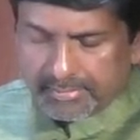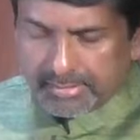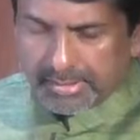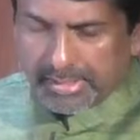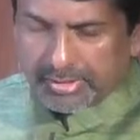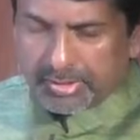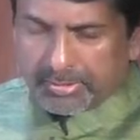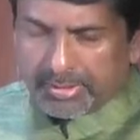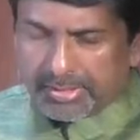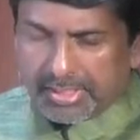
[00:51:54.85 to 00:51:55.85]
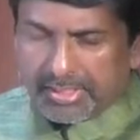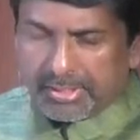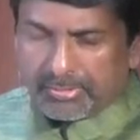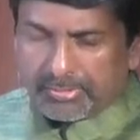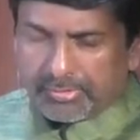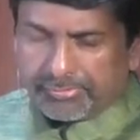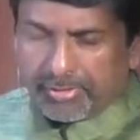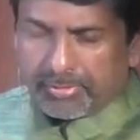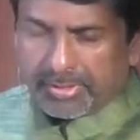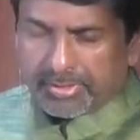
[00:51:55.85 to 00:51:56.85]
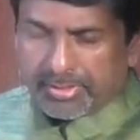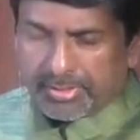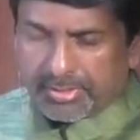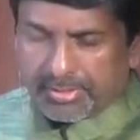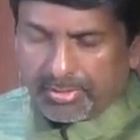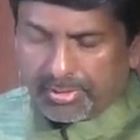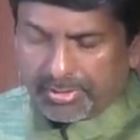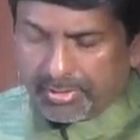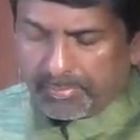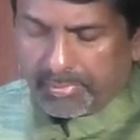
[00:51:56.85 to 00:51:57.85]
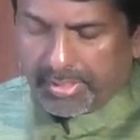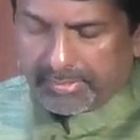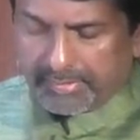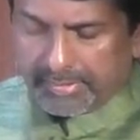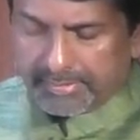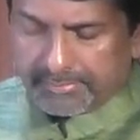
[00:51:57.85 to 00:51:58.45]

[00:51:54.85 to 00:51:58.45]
And as you continue to focus on your breath,